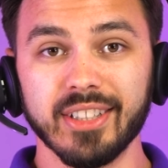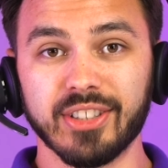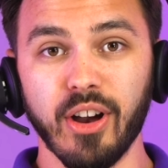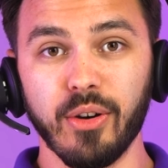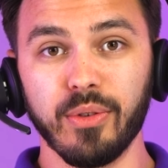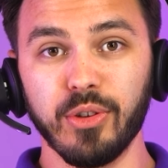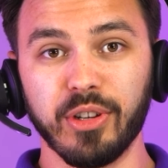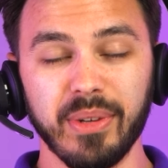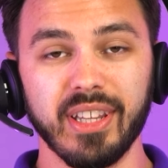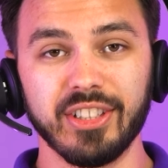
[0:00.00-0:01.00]
So you
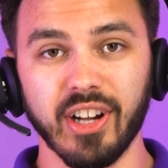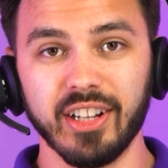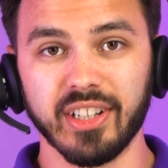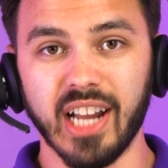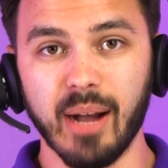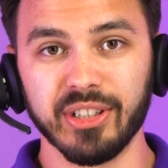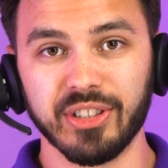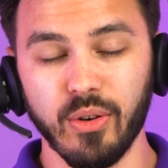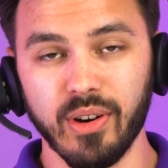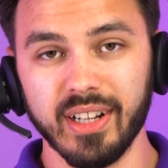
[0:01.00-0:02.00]
can be the judge on how
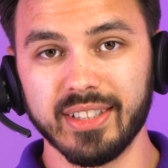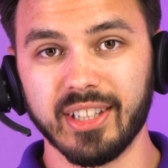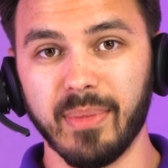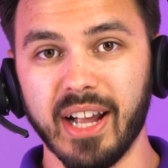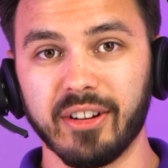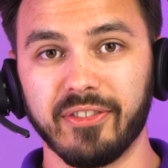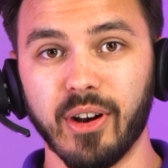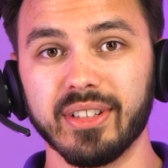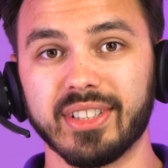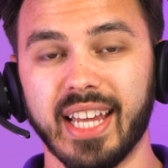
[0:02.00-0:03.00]
much noise the
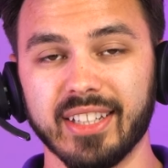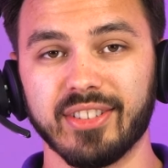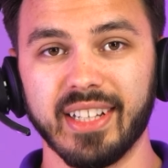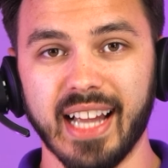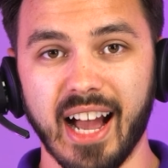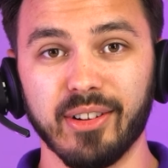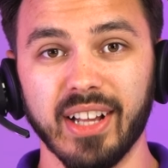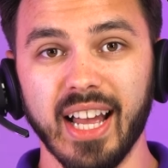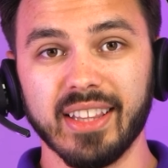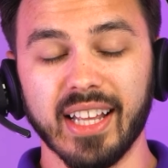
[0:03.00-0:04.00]
microphone is canceling out.
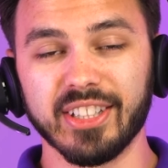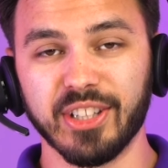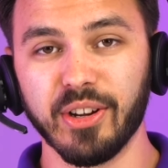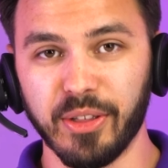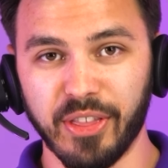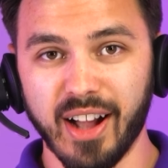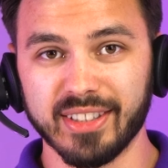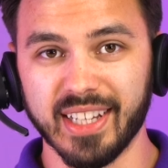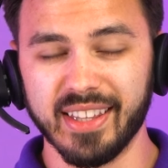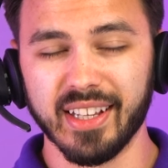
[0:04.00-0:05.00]
Let us know your
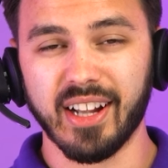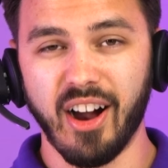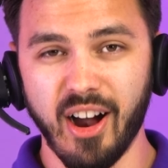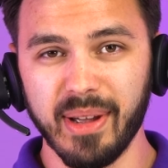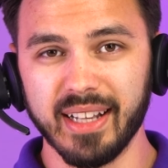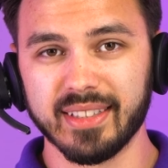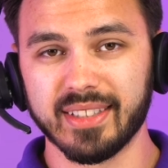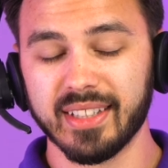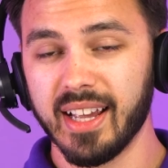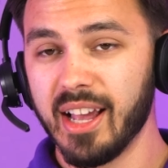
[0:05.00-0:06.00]
thoughts in the
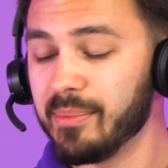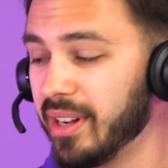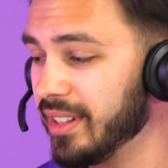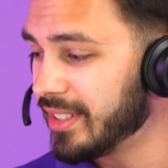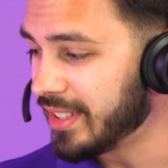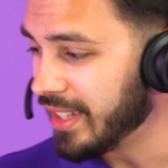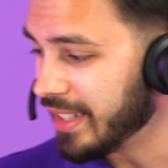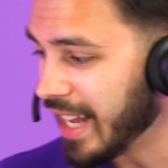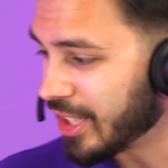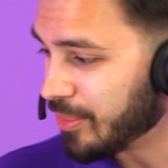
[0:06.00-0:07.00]
comments, but let's see the
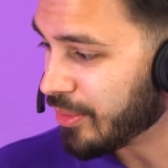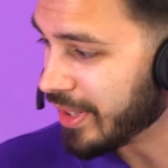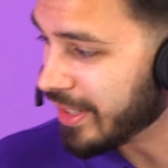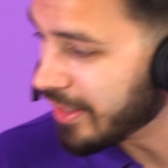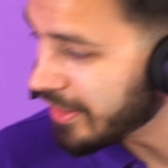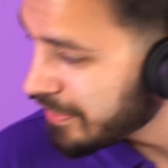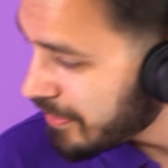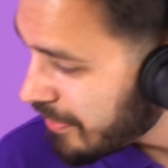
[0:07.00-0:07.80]
decibel reader.